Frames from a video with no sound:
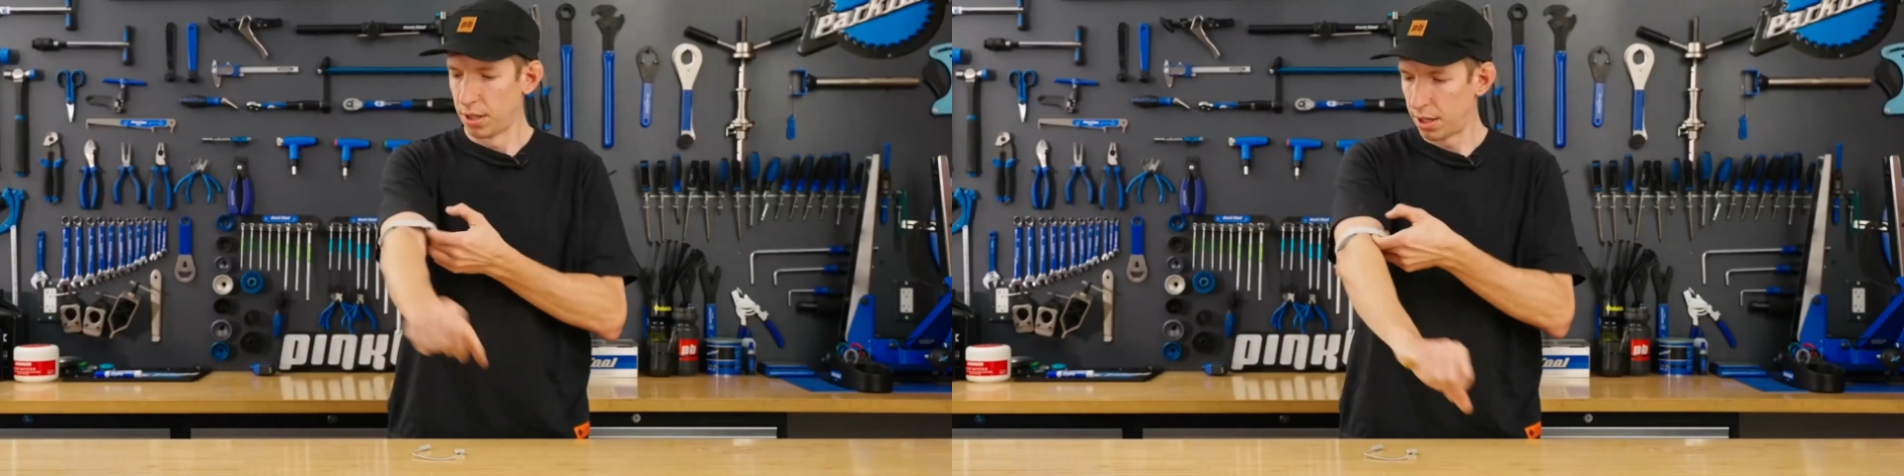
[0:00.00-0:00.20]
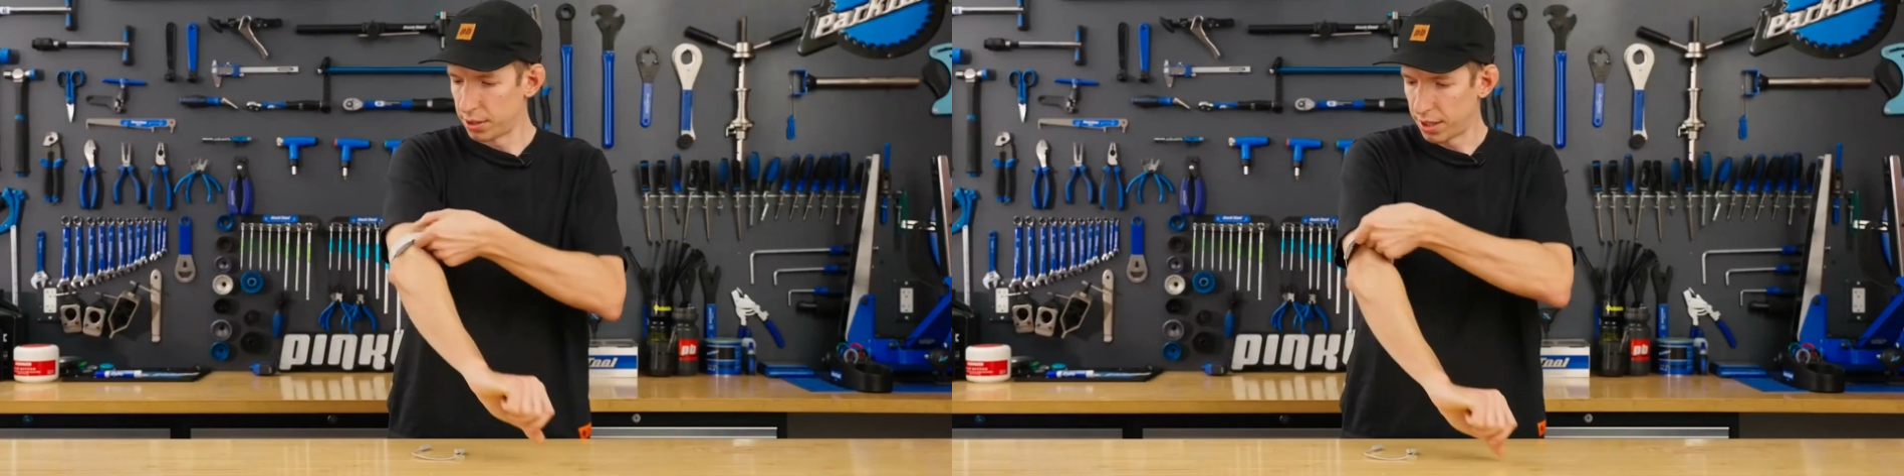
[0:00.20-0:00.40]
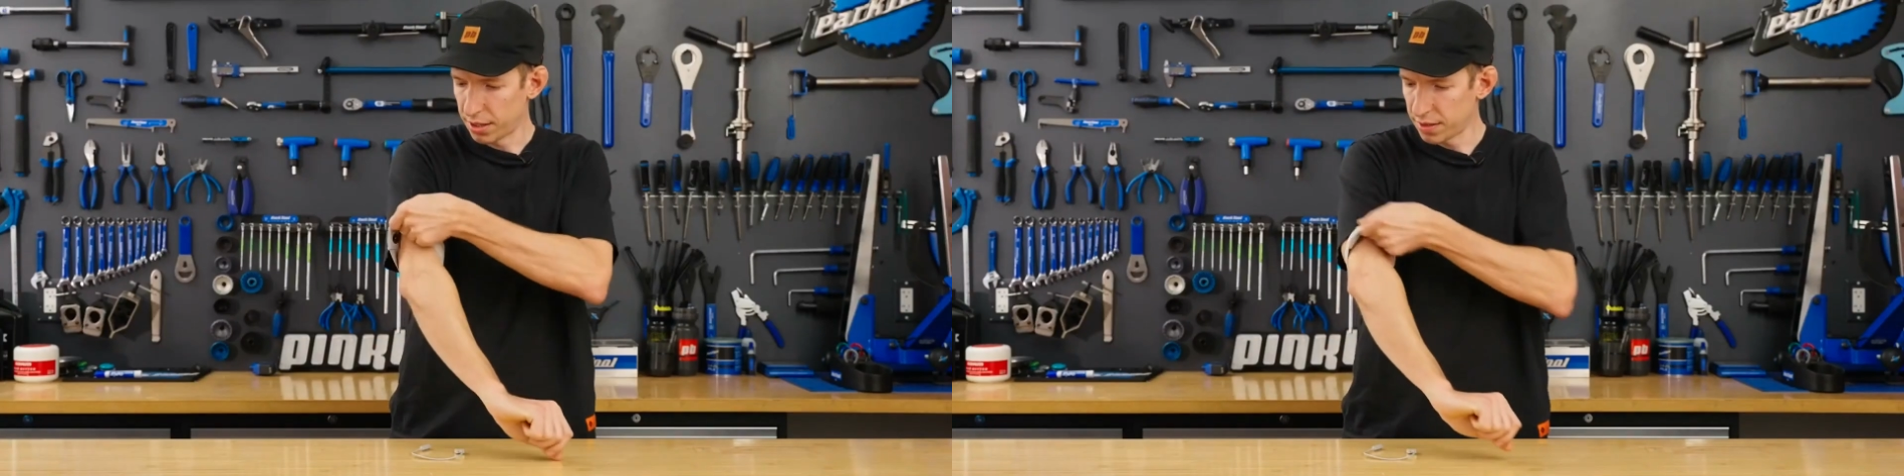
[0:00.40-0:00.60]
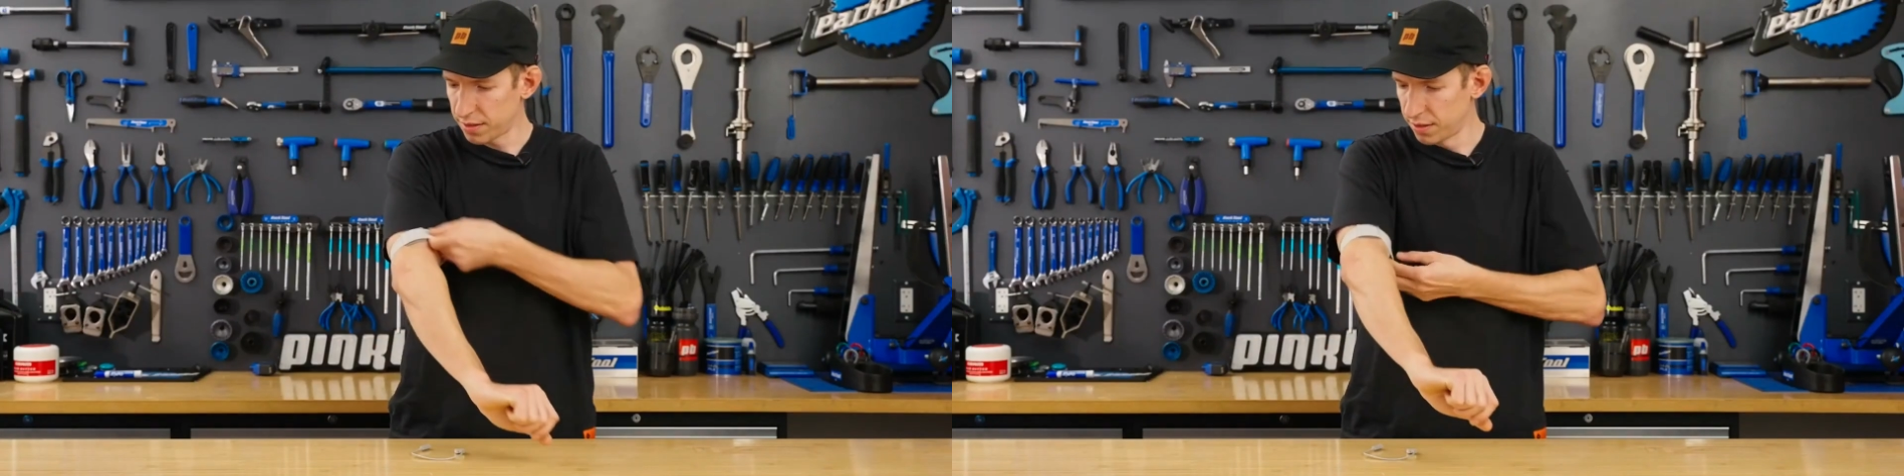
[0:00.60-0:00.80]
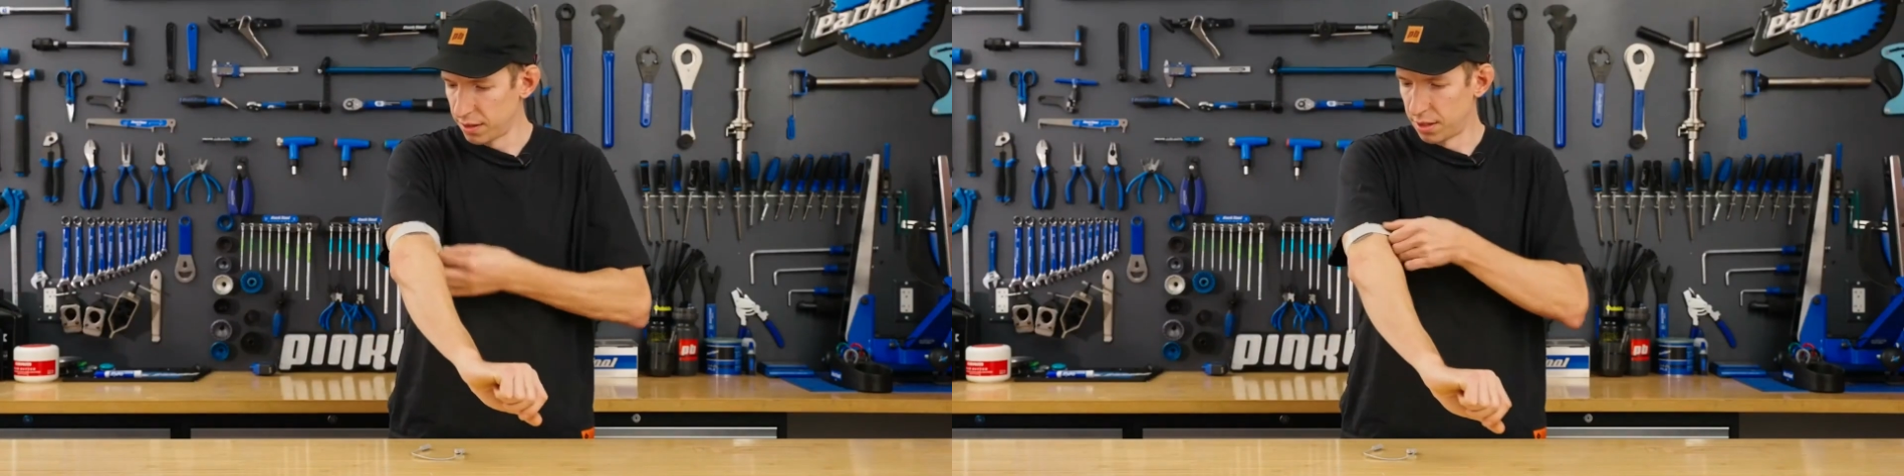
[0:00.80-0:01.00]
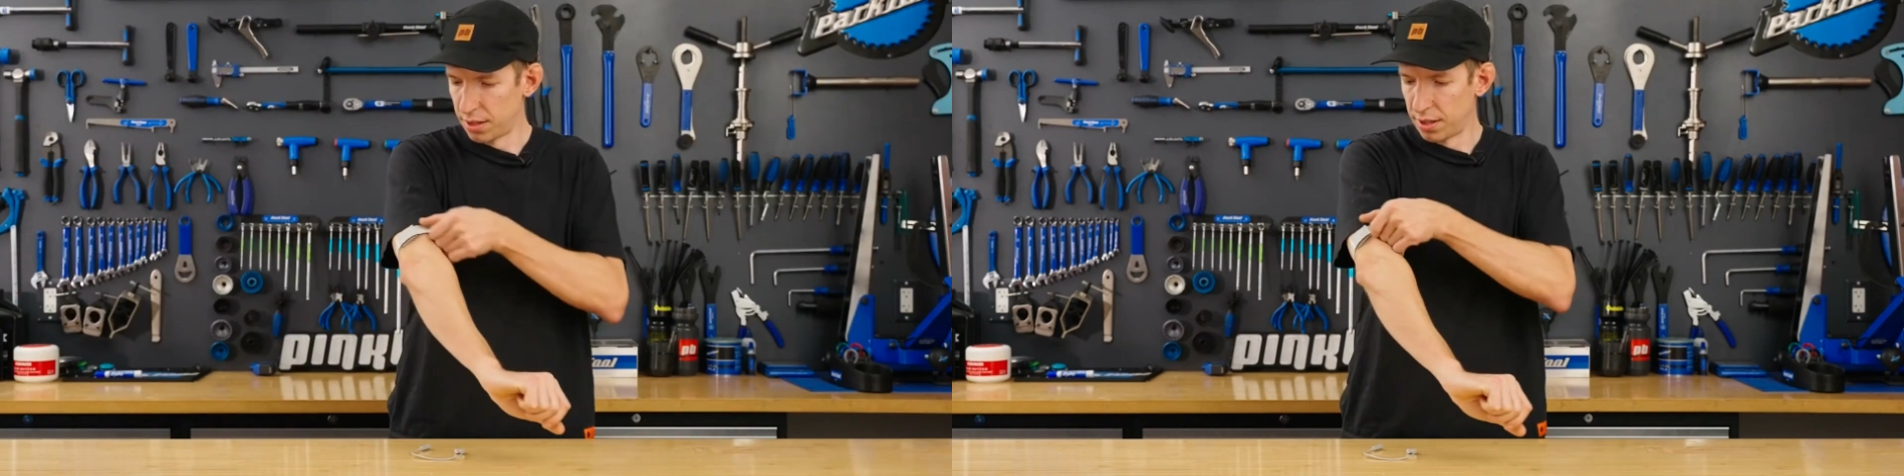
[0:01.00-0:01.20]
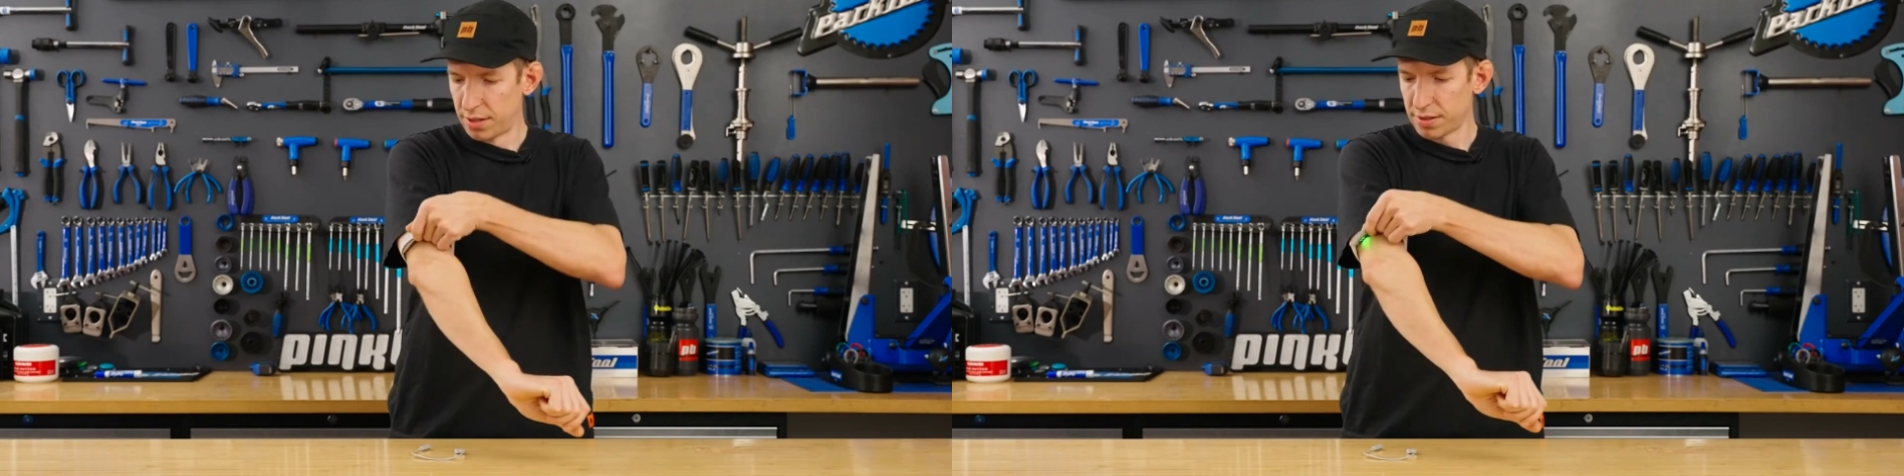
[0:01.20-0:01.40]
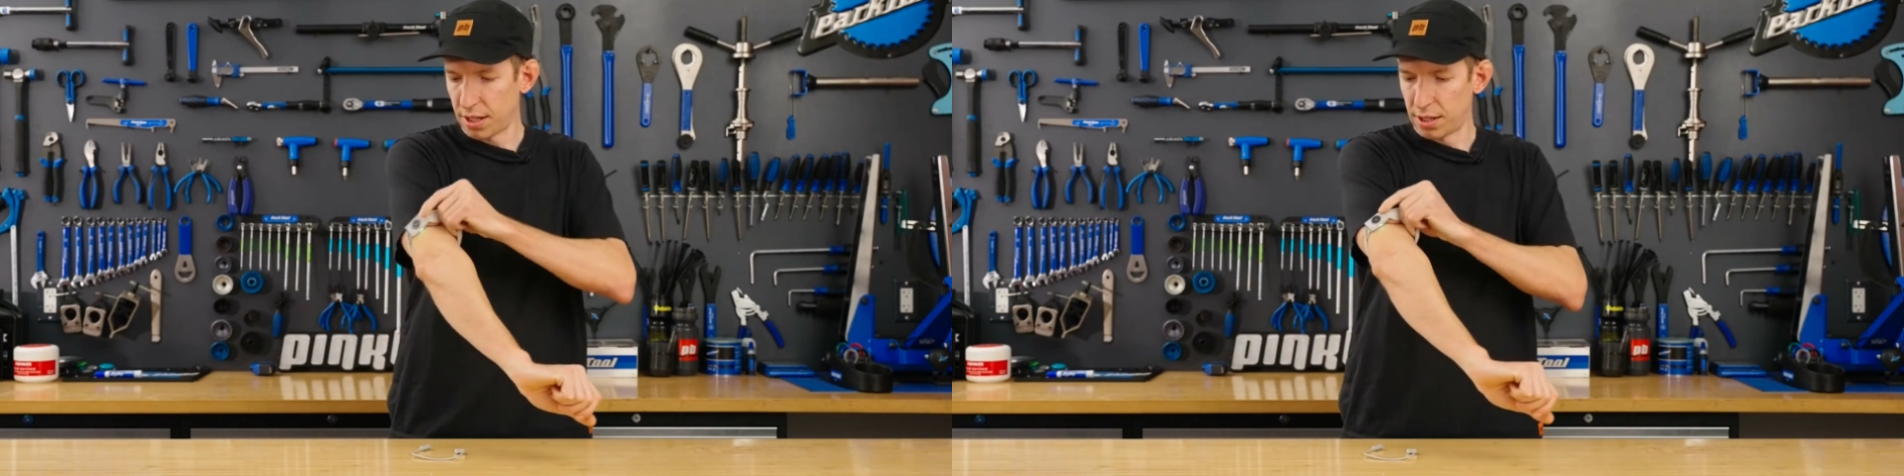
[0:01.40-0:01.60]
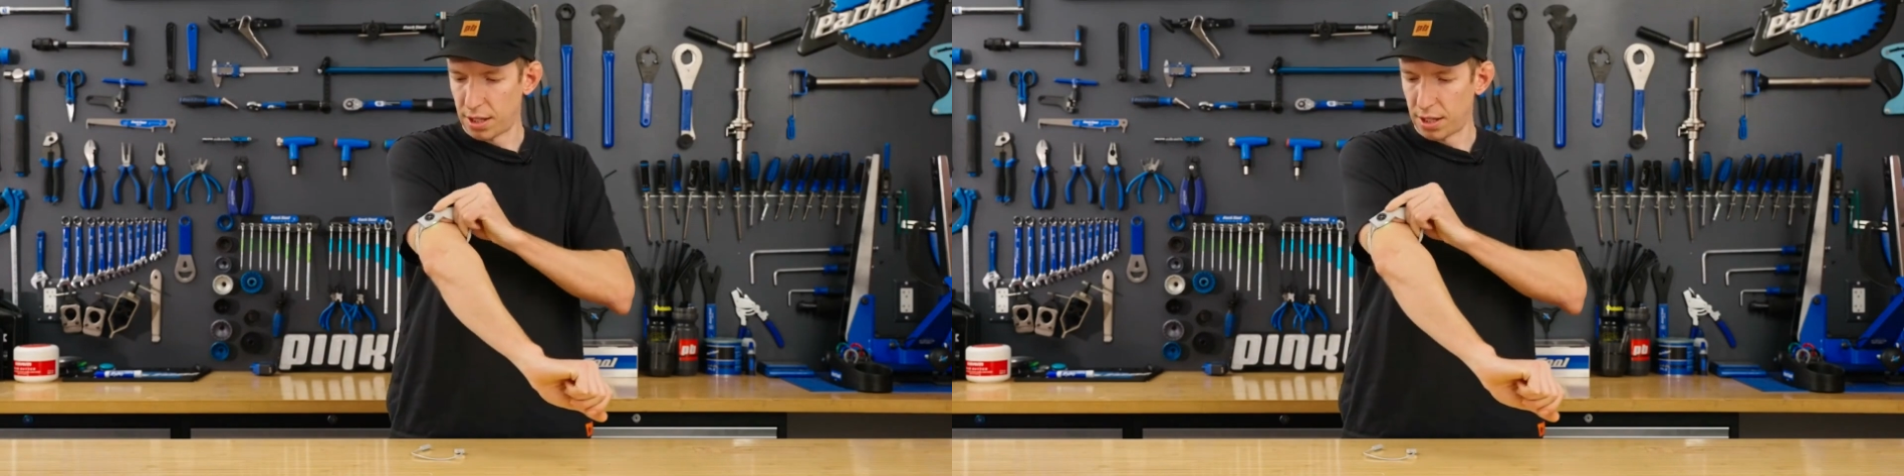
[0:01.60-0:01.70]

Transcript: on you like this. It's got a